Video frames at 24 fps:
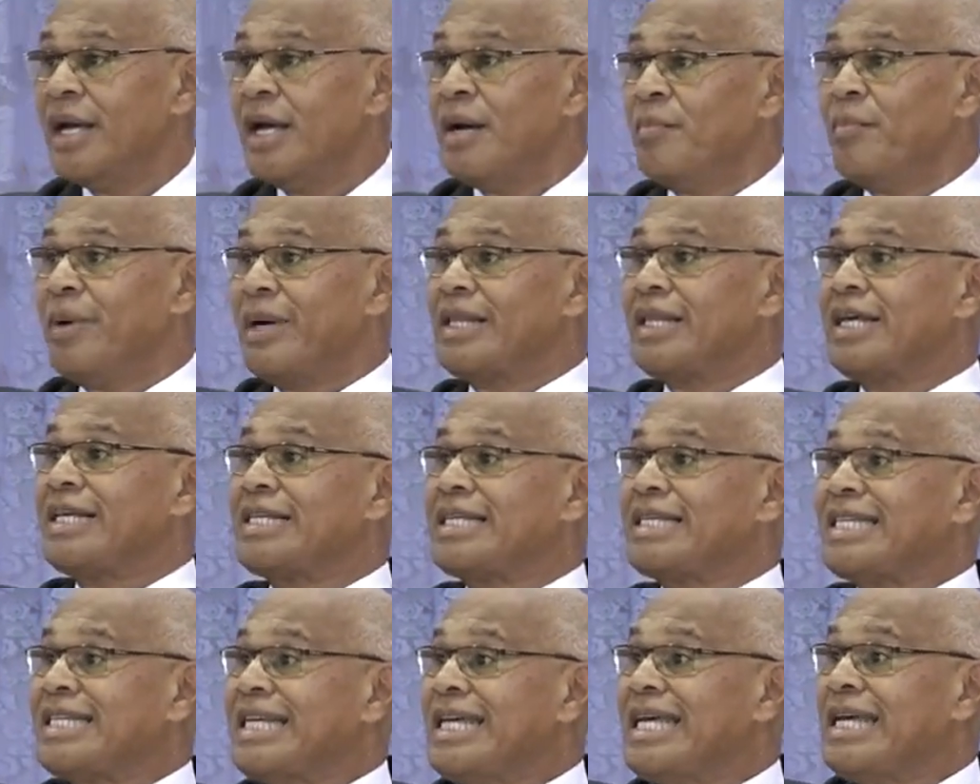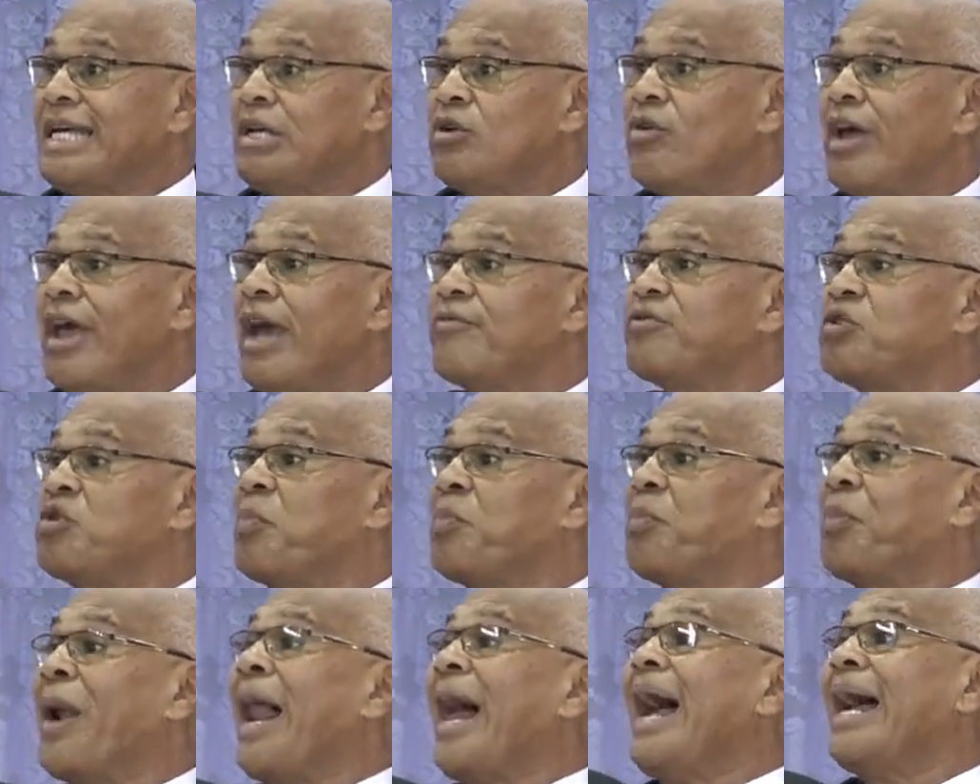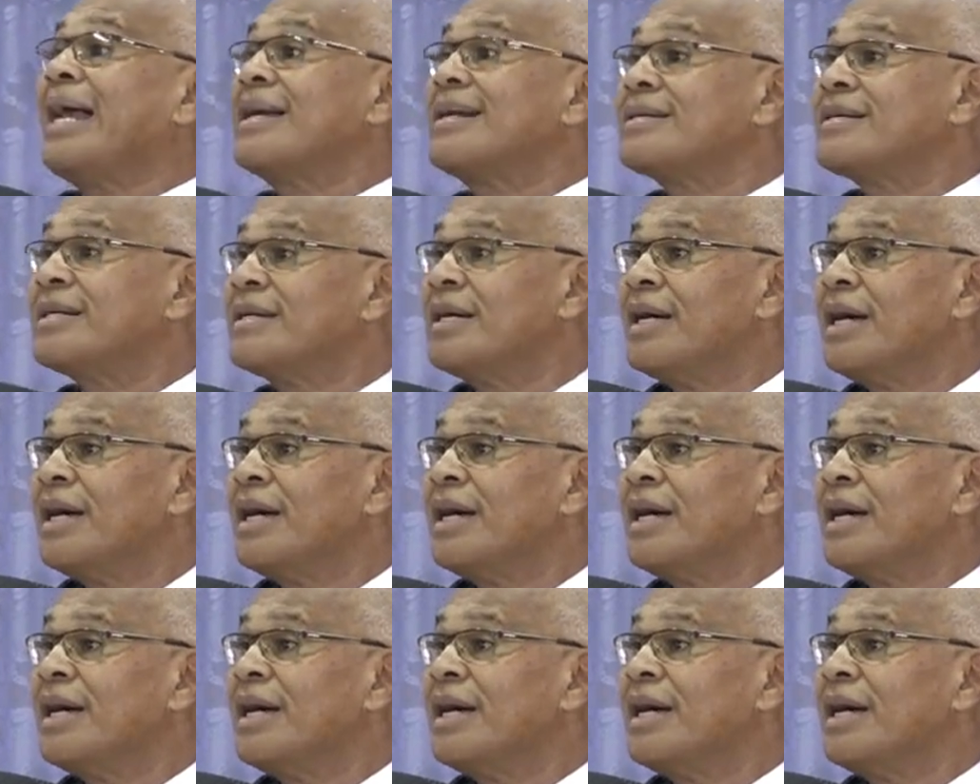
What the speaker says: but the seed you have to plant